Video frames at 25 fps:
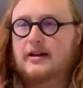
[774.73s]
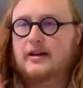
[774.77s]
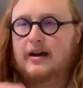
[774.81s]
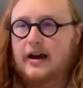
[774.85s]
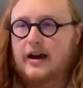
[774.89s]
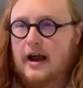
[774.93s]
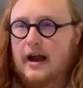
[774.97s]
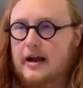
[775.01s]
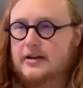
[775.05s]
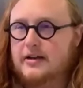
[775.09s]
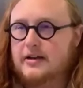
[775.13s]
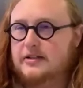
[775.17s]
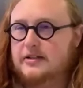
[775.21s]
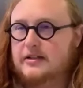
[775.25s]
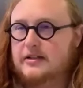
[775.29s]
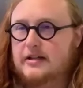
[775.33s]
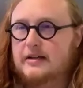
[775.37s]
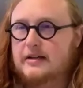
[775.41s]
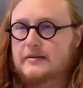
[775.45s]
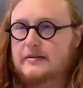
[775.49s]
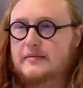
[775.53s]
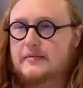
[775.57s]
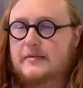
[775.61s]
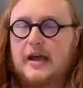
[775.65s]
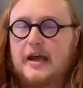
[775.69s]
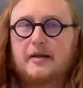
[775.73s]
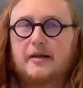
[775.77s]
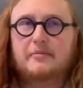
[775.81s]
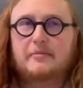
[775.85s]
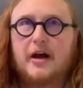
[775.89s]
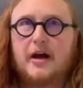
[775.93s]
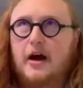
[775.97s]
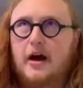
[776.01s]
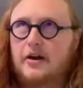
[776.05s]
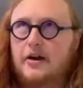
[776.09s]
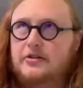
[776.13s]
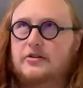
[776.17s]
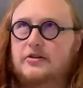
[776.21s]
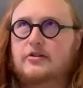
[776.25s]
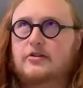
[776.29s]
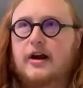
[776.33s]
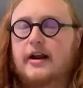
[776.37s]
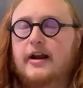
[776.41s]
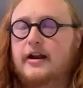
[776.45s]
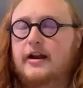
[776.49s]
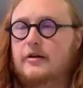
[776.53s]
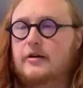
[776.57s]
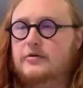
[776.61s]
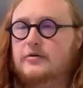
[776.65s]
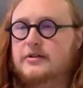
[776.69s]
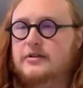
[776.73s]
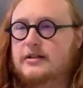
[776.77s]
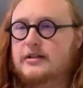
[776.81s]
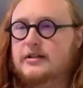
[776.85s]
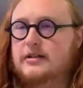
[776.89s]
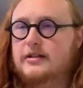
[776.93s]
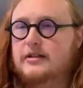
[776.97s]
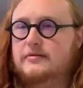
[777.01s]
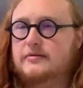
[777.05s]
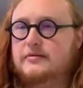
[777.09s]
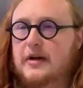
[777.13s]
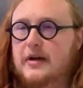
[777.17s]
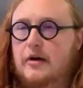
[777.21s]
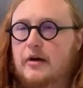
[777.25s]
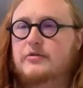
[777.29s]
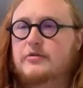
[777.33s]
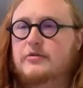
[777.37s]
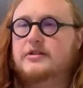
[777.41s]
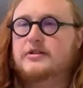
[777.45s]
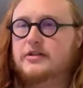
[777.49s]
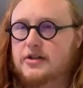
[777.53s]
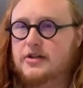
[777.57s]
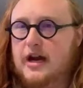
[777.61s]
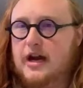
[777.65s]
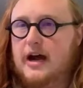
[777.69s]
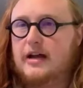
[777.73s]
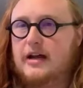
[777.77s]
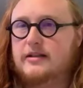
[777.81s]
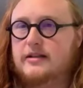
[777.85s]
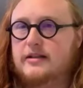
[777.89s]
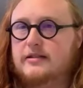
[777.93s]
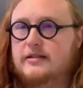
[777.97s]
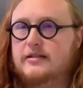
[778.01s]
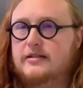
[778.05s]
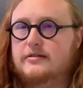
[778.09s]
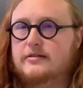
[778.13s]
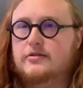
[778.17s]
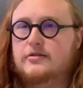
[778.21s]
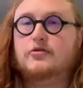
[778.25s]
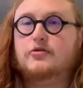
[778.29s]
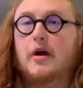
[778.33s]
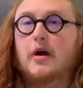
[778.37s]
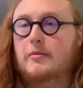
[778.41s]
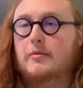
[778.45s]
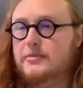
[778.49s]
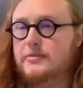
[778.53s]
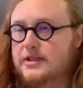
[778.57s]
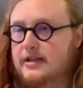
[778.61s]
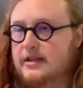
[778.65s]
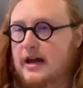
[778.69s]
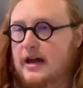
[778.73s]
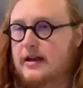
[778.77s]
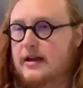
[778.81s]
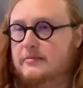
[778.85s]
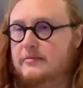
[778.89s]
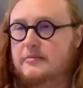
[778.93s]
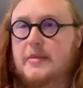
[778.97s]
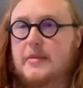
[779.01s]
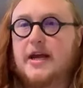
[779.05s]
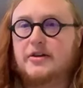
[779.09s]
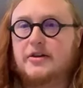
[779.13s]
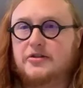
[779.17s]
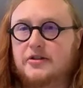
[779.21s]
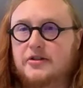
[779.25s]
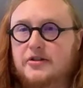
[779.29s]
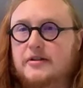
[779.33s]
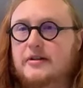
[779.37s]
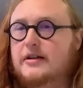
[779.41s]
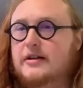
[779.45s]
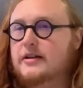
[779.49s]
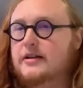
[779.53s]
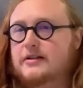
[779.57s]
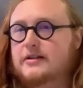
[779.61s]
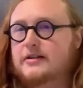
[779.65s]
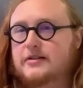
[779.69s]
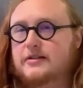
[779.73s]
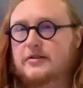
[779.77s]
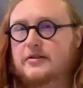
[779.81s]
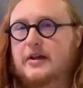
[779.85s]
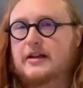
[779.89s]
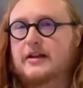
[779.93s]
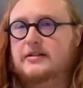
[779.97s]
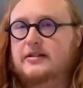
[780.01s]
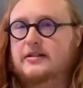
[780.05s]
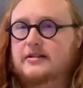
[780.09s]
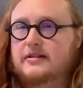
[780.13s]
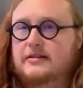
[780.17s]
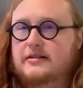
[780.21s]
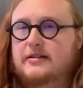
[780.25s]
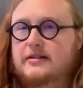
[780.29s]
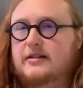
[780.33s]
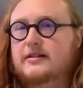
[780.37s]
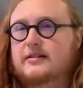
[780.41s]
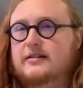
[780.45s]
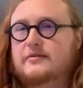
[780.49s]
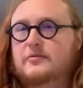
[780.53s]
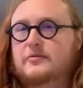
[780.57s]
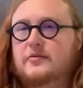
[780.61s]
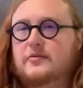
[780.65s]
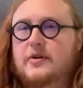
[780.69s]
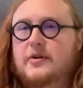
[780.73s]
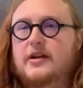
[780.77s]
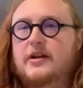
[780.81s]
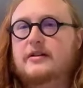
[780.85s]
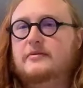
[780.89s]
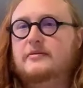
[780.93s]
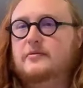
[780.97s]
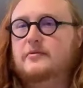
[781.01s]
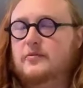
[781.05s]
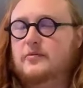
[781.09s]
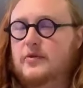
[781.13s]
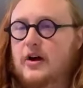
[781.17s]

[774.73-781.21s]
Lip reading: And I actually, in my undergrad, I was a jazz drum set major, so that's we